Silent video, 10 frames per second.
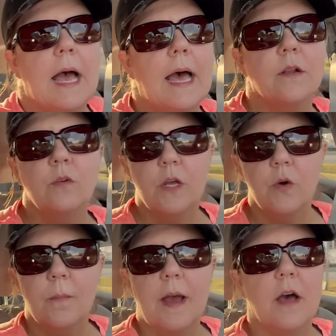I don't know
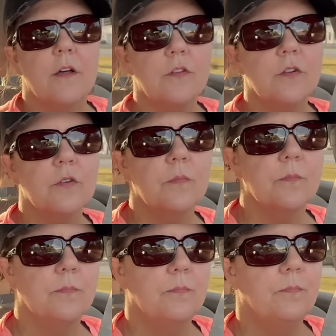about other
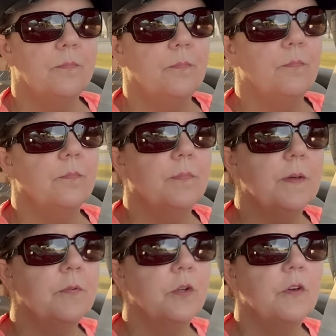
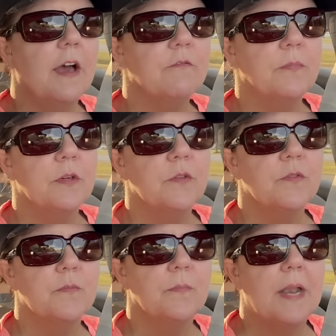people who have
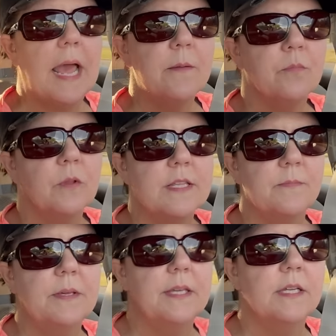booths, but April has
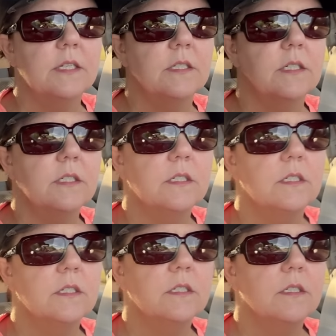
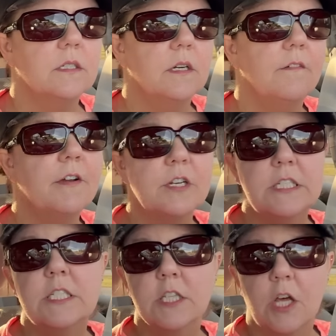been a very
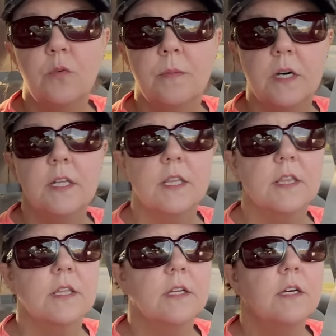slow
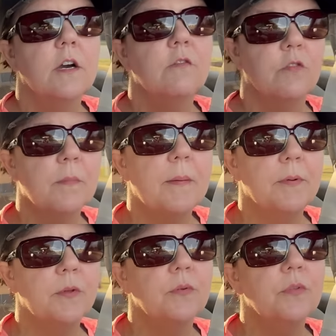month for my
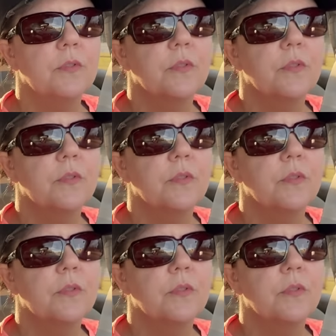booth.